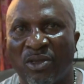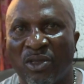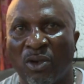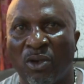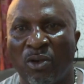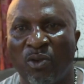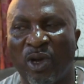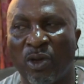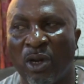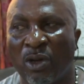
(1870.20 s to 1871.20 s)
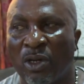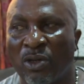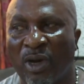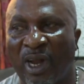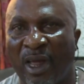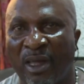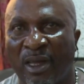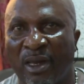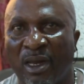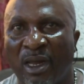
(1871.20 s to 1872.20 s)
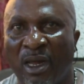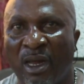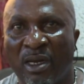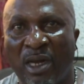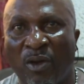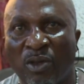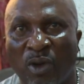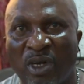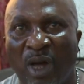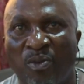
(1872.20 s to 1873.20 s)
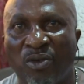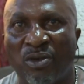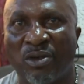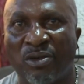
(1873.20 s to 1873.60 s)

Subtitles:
So we could not go to her again. That was what happened.